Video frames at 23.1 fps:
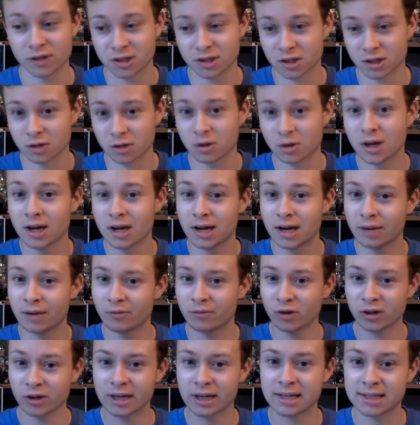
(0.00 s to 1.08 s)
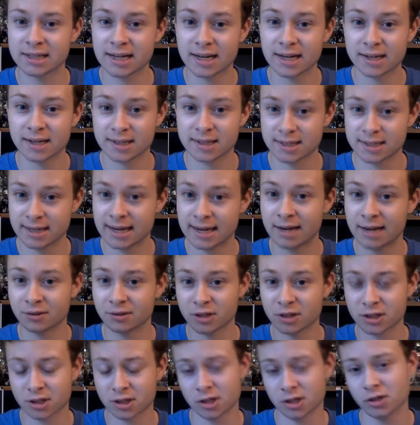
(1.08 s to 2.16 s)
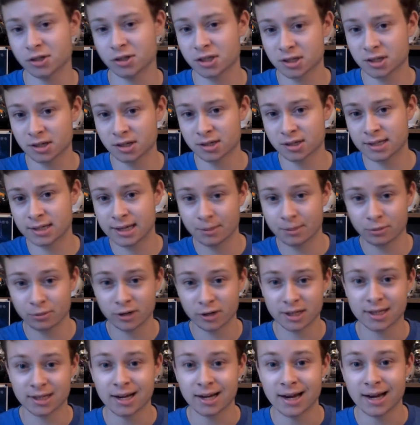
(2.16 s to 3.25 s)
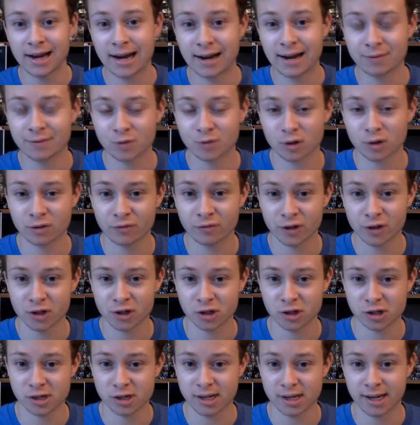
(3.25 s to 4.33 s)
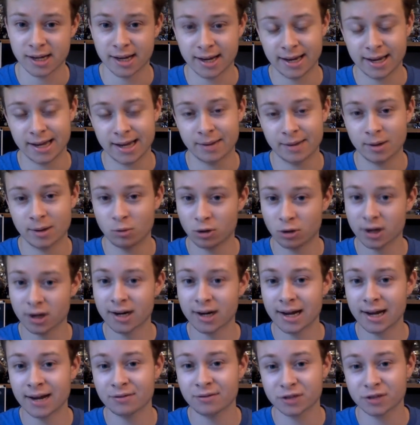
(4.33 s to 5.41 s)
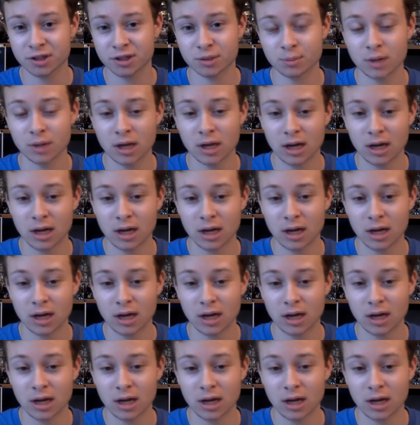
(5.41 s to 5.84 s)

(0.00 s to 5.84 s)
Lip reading: So I'm really excited to see how this goes. This is going to take place after Avengers Endgame, and we're going to have some